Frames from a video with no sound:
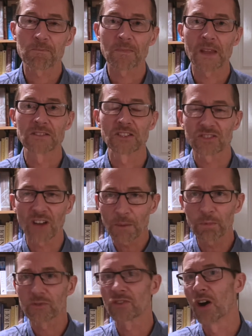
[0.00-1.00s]

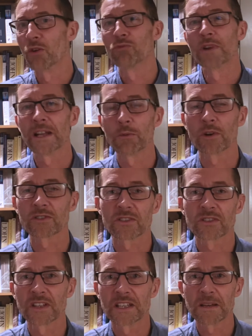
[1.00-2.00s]
disciples, though, really was
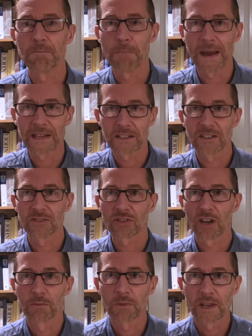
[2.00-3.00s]
the main
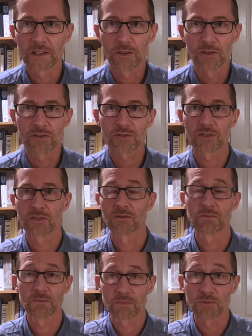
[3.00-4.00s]
term that they used to
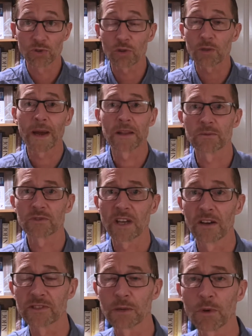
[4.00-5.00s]
talk about
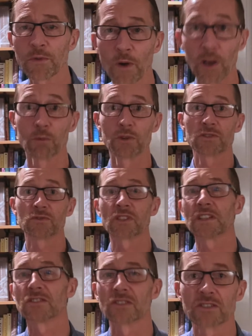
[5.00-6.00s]
themselves. They were followers of
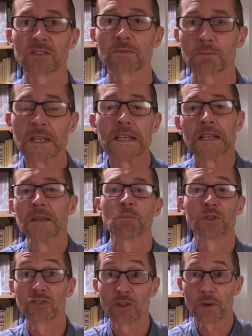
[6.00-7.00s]
Jesus,
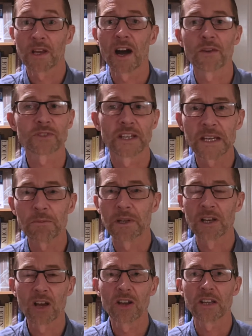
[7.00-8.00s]
pursuing after him
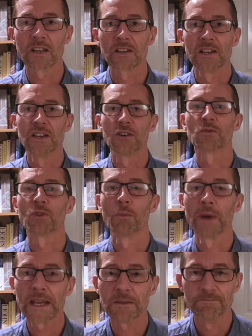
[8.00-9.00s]
and learning from
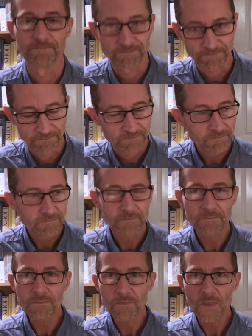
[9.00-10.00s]
him.
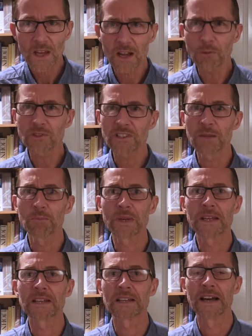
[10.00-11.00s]
And I would say
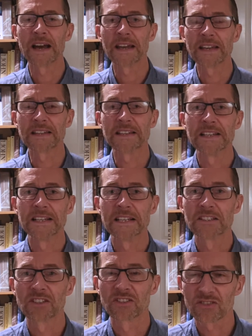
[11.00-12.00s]
being a
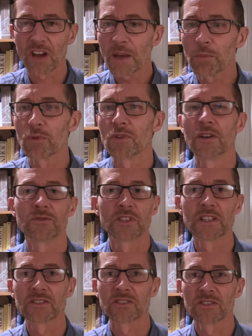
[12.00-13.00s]
disciple of
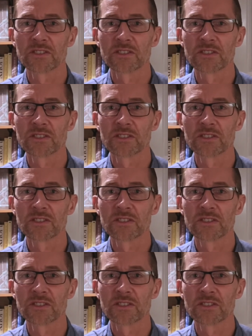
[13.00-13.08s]
Jesus is